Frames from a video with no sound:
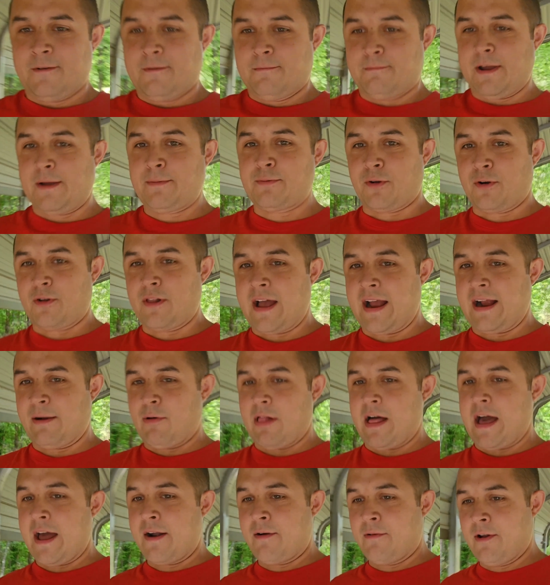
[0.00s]
People are like,
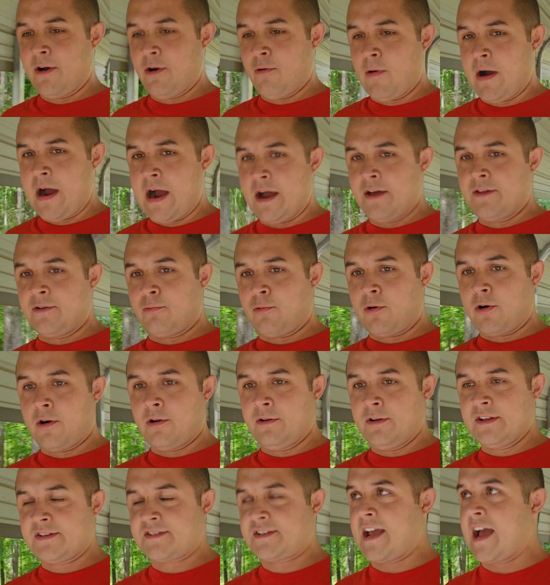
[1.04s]
well, I don't know why in the
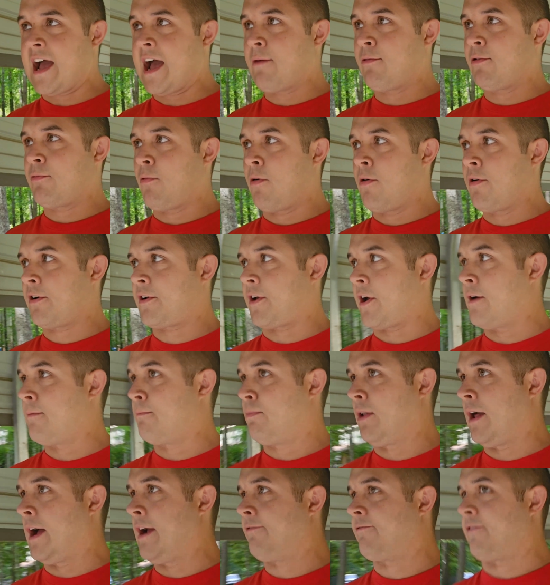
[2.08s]
world this guy would want to come
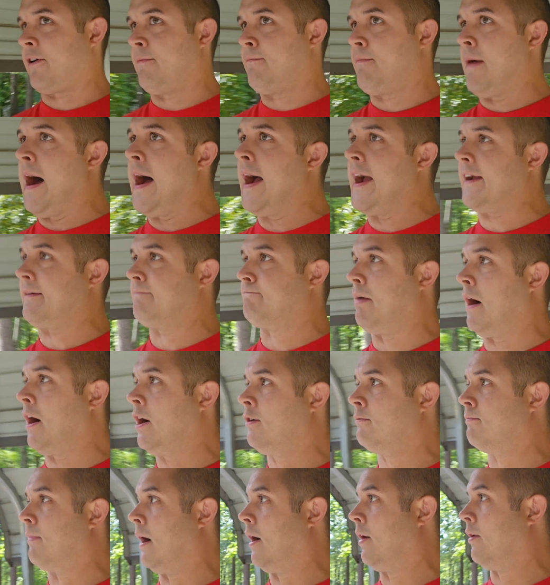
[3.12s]
play for Mike
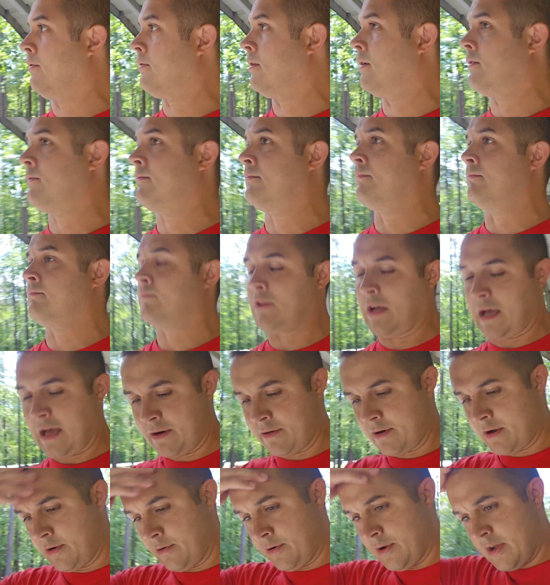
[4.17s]
Bobo. I
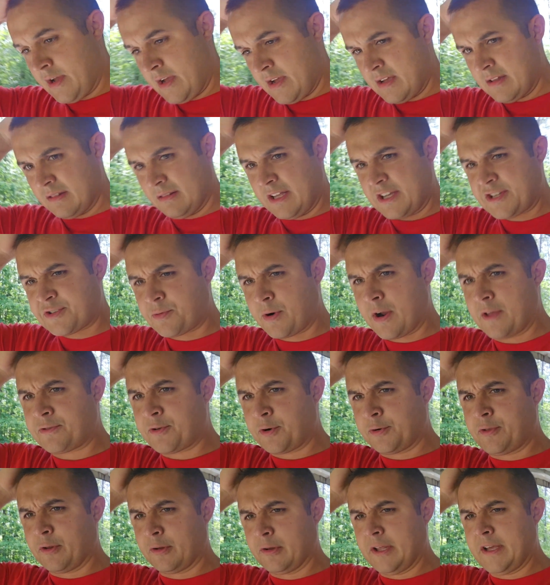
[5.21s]
don't know. Let's run
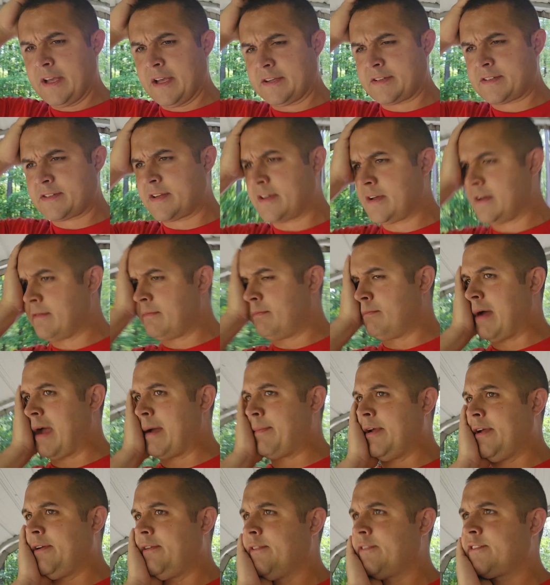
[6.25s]
through the list.
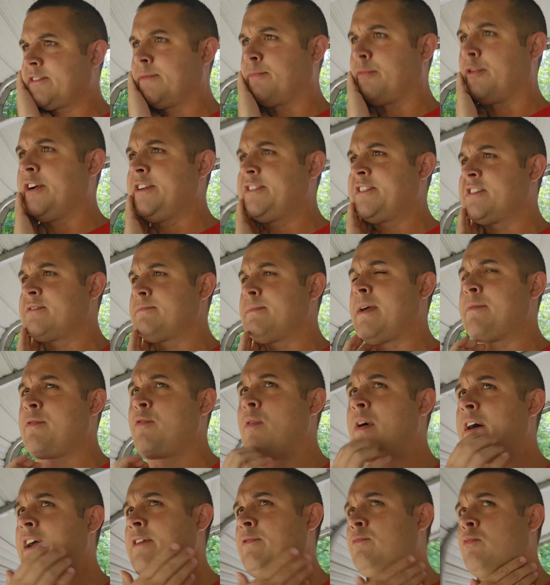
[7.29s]
Maybe some reasons maybe
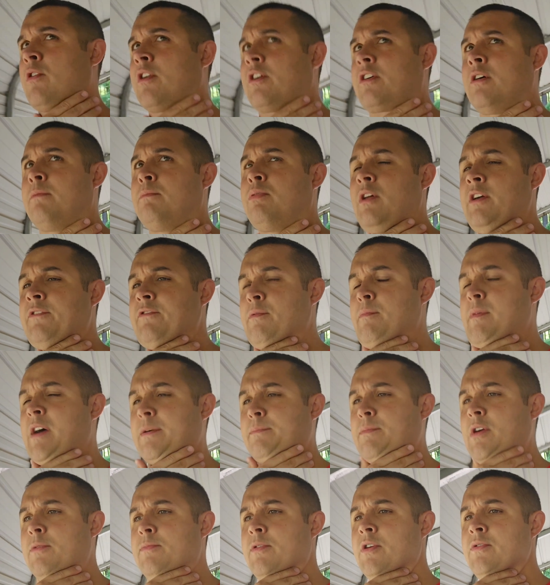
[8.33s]
why he'd want to come play for
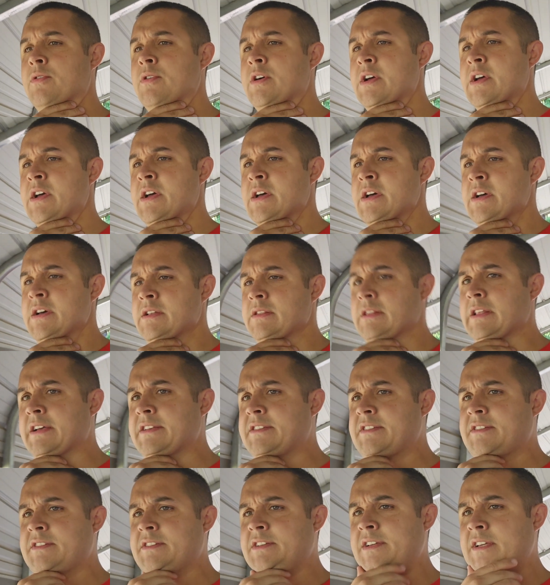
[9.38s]
Mike Bobo.
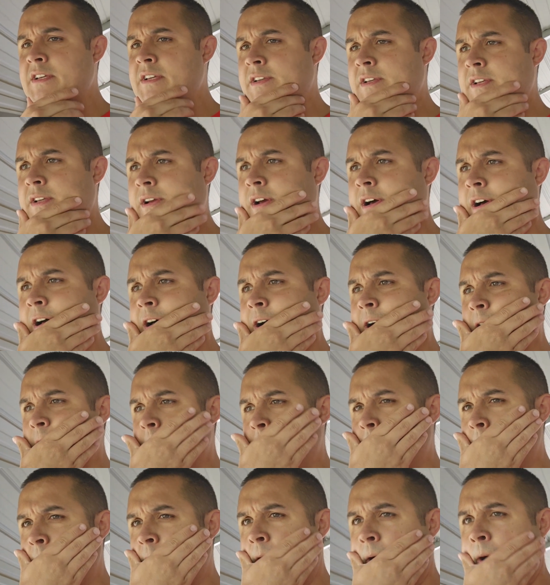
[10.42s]
Let's see.
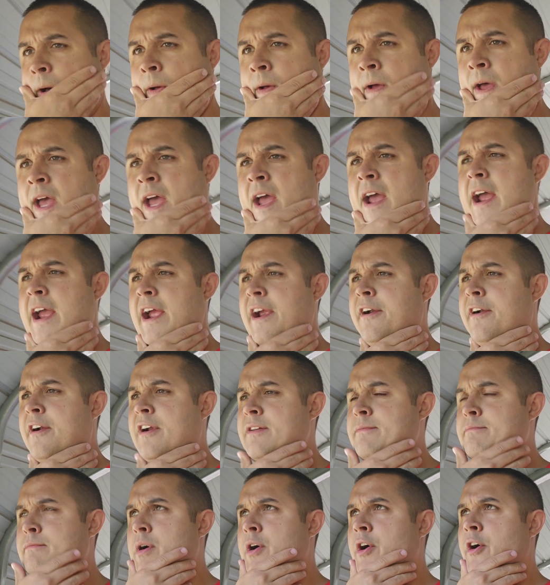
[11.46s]

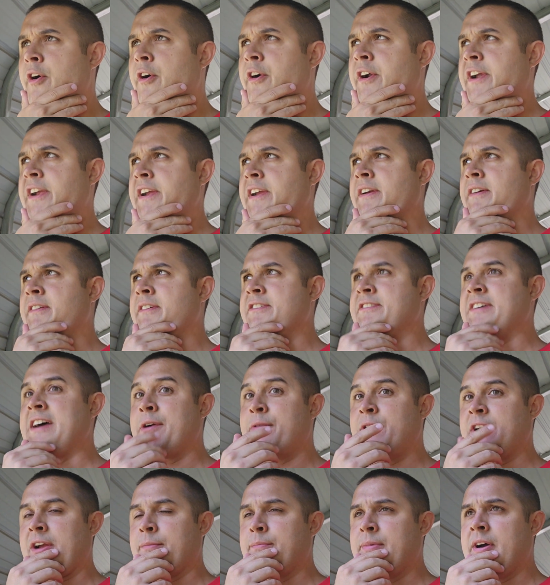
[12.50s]
Aaron Murray. Does that
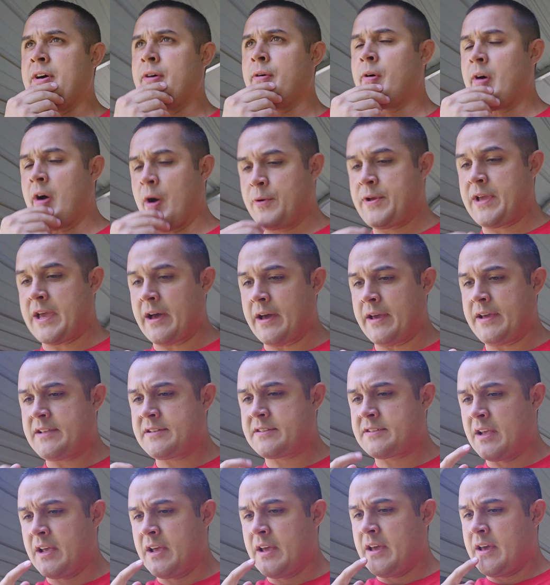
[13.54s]
ring a bell? Oh, yeah. His